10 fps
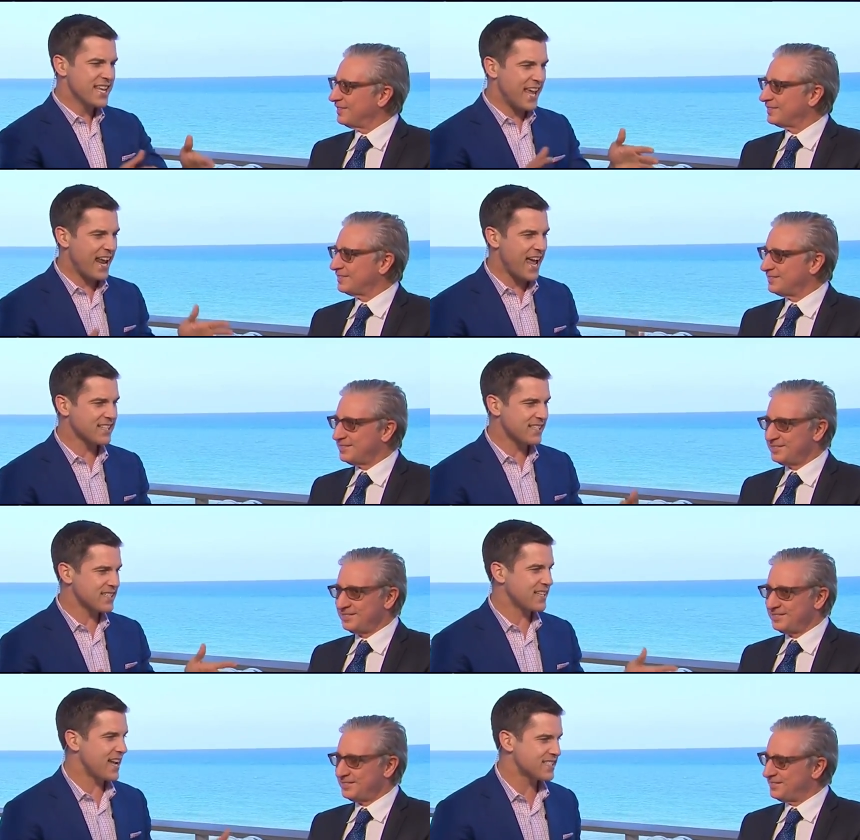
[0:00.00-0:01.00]
Speaker 1: get access
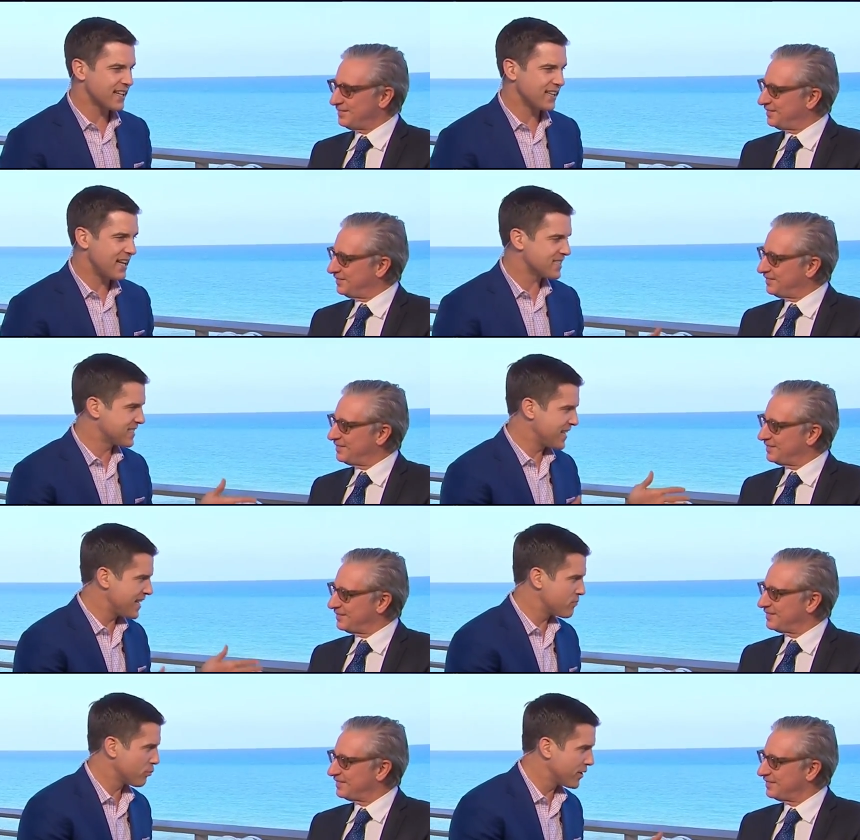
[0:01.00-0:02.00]
to asset classes they
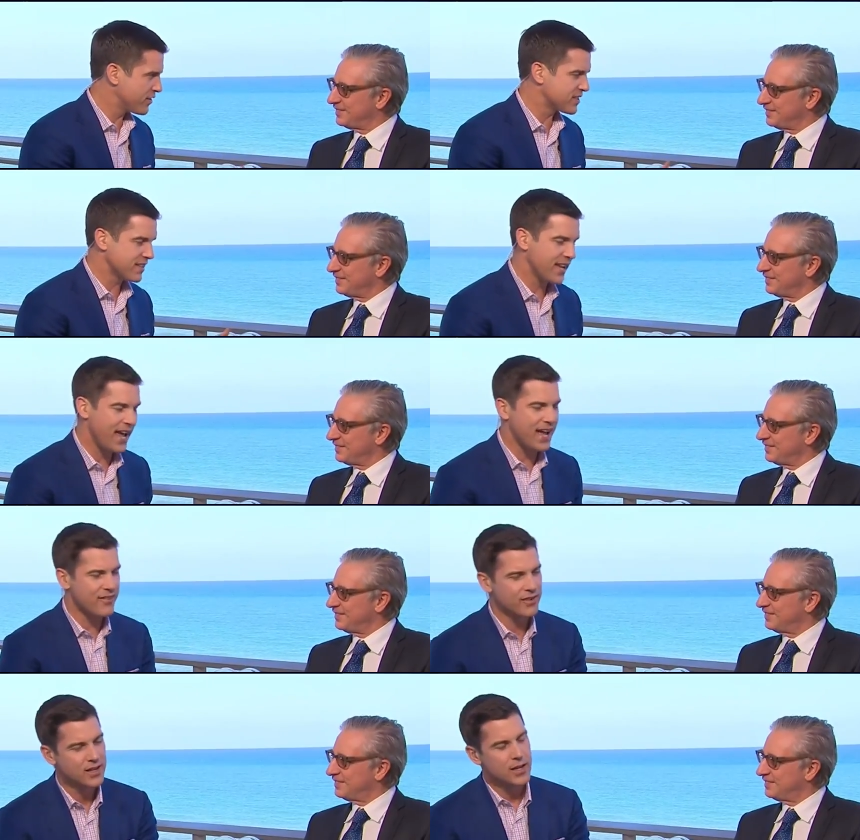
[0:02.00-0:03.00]
didn't previously have.
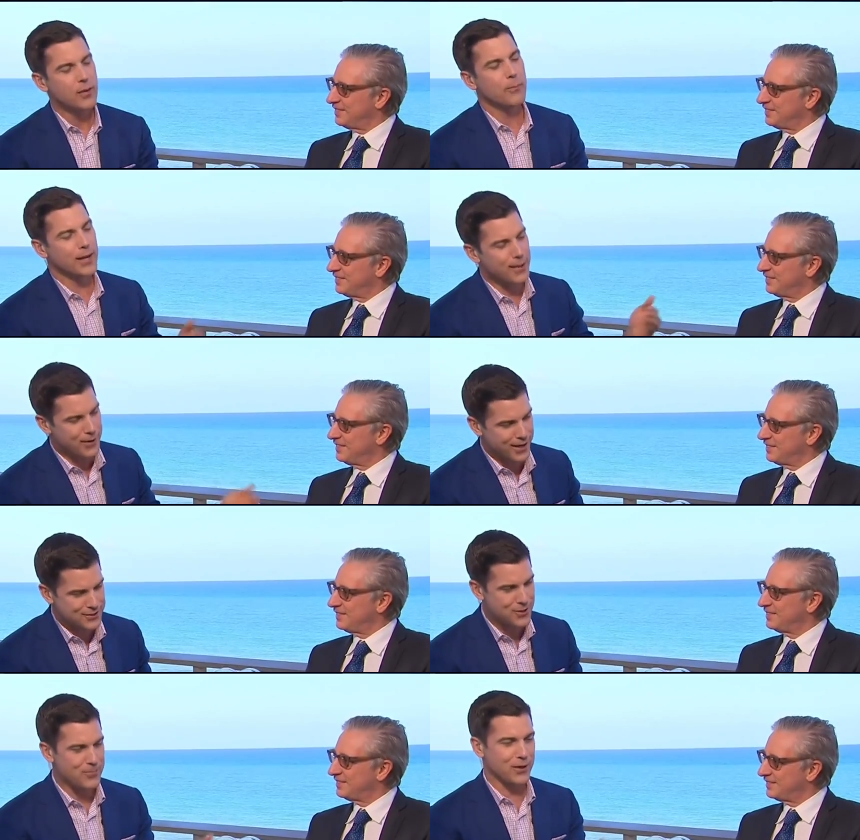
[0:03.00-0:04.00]
But let me
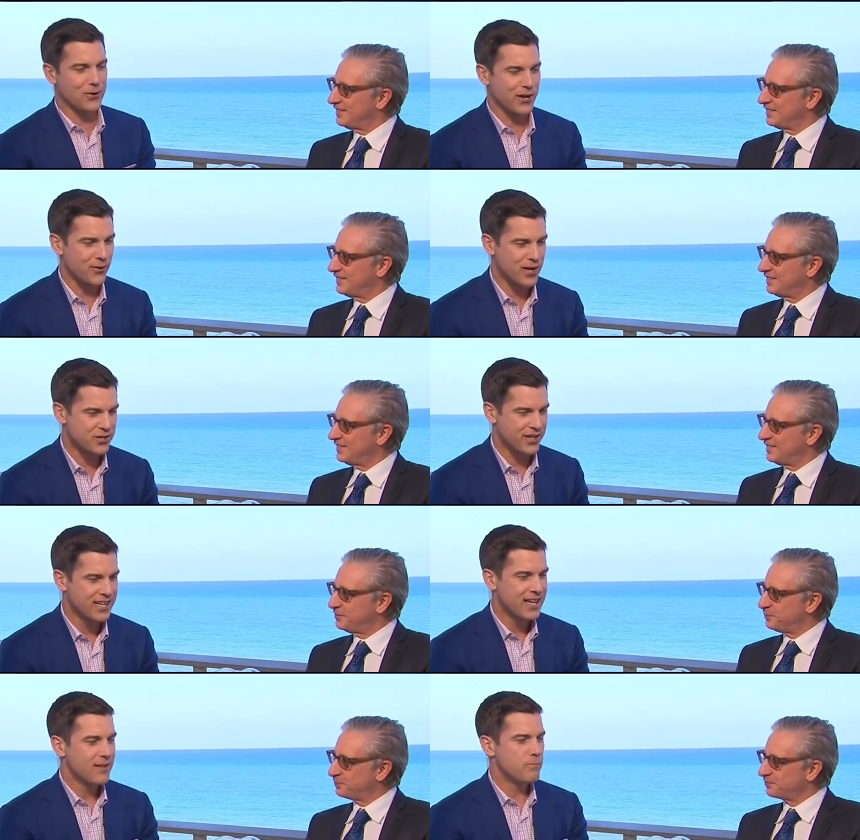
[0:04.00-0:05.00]
answer the Bitcoin question.
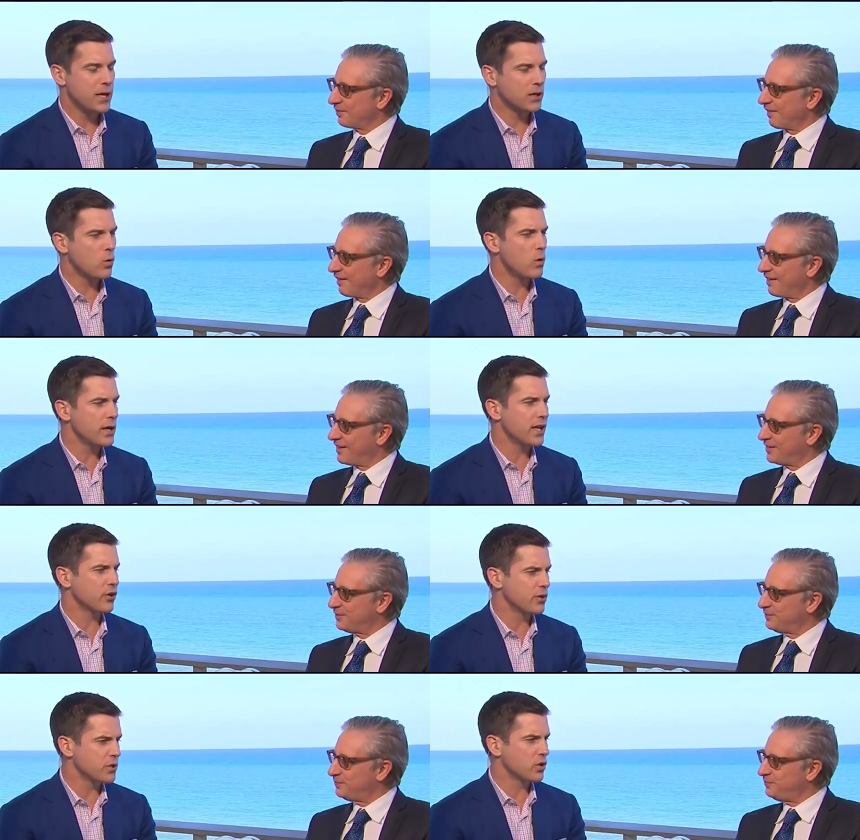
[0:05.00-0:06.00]
Bitcoin and
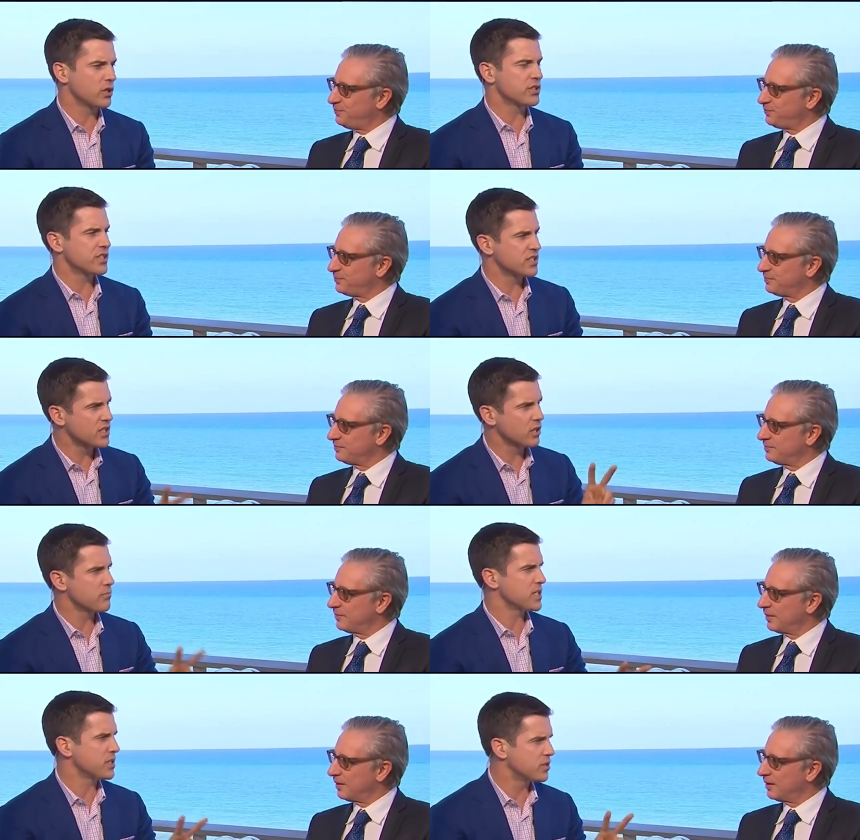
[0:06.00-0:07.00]
cryptocurrency still are
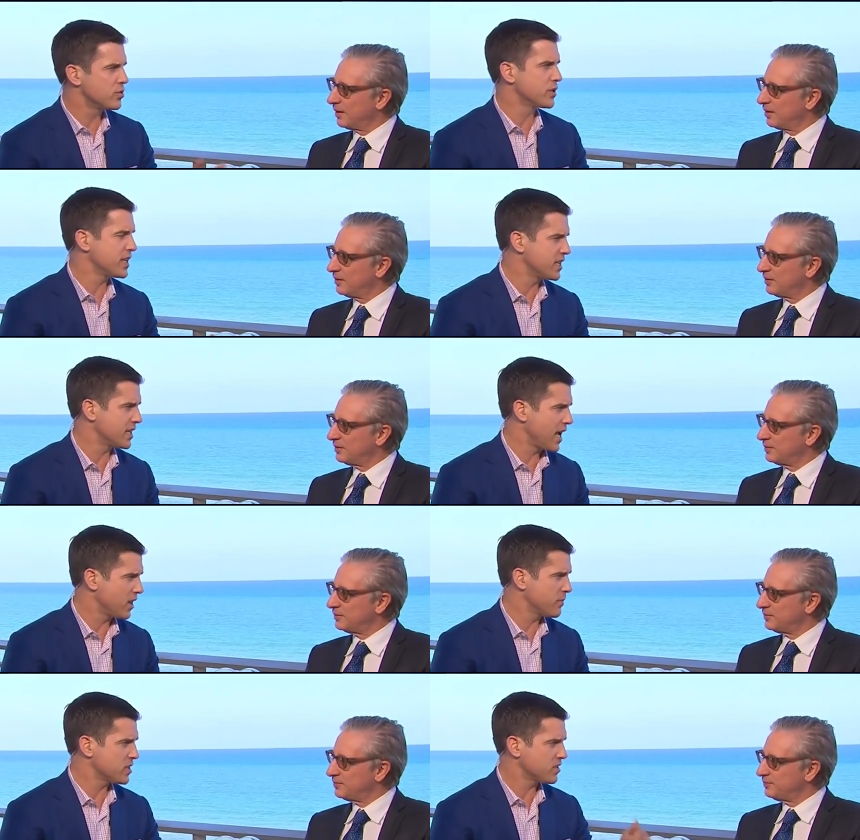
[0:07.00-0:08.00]
missing two key
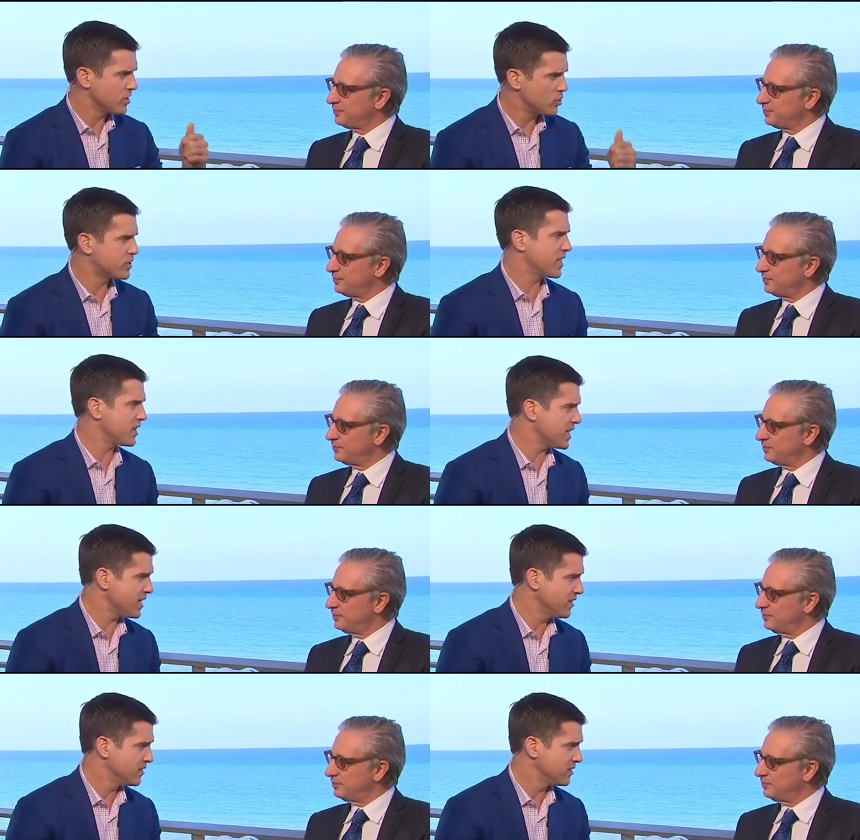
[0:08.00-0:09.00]
elements: utility,
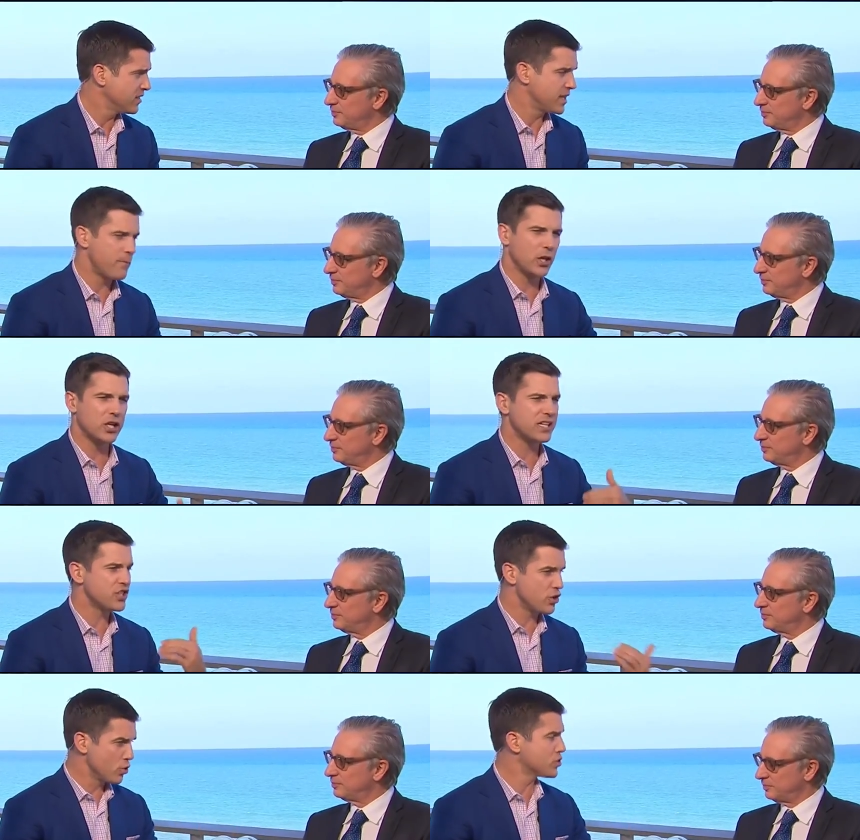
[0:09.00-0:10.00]
the ability to
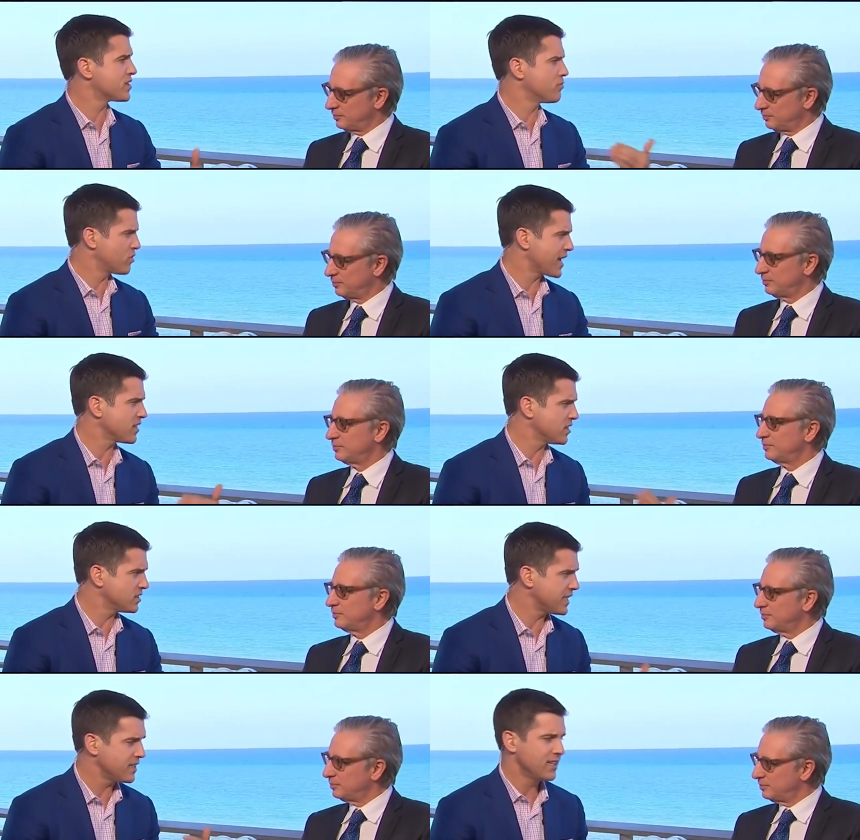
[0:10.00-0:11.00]
use them
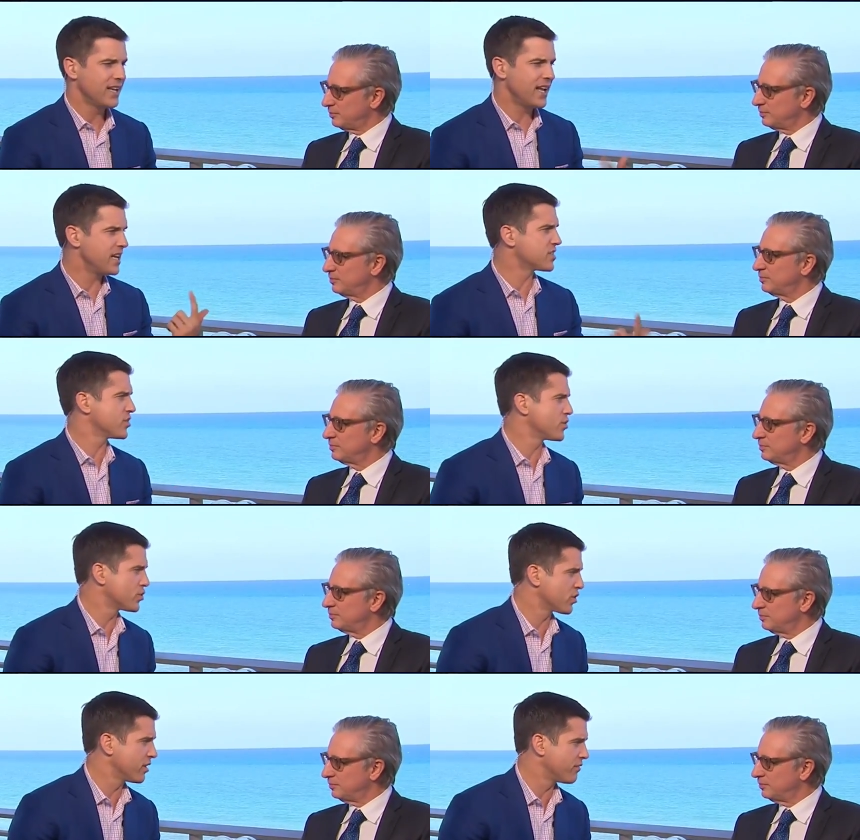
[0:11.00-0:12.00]
regularly, and
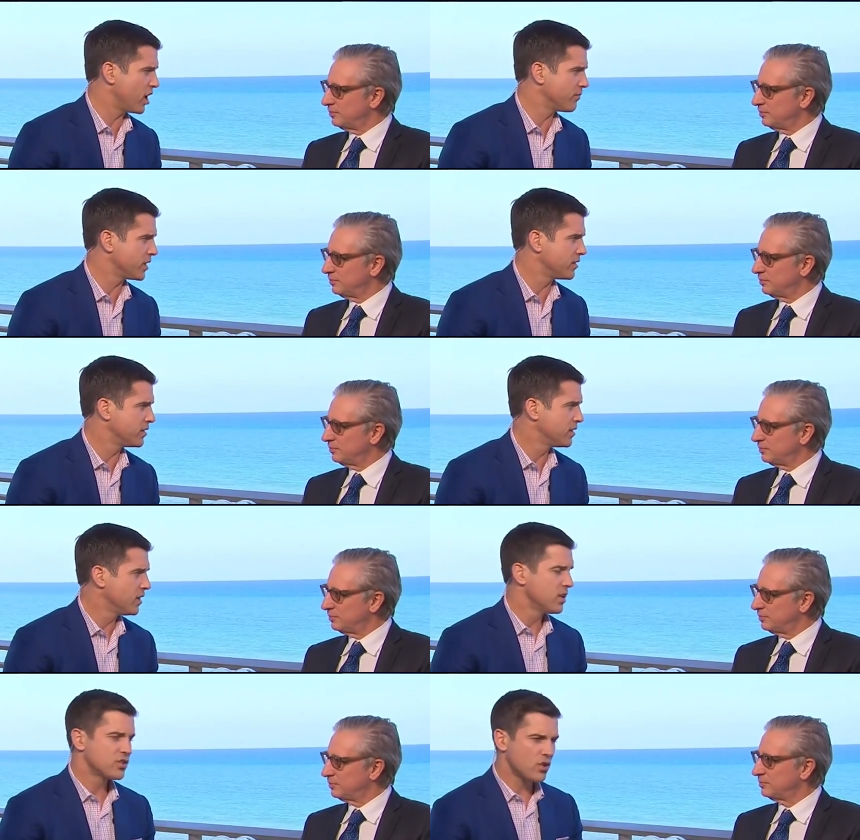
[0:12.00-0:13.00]
institutional involvement.
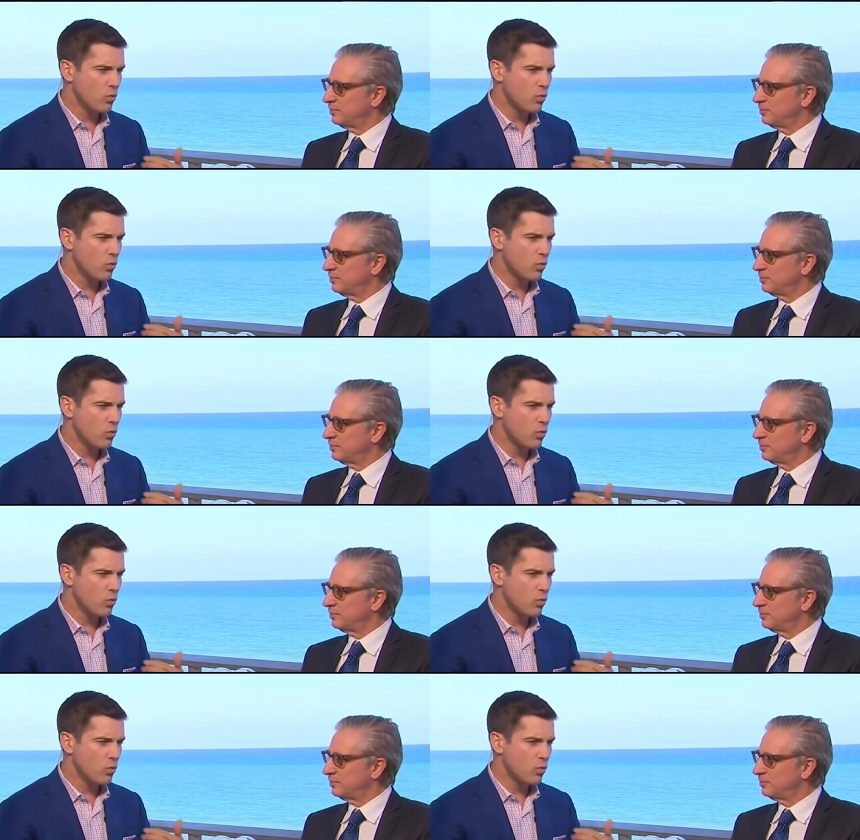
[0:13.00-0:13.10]
So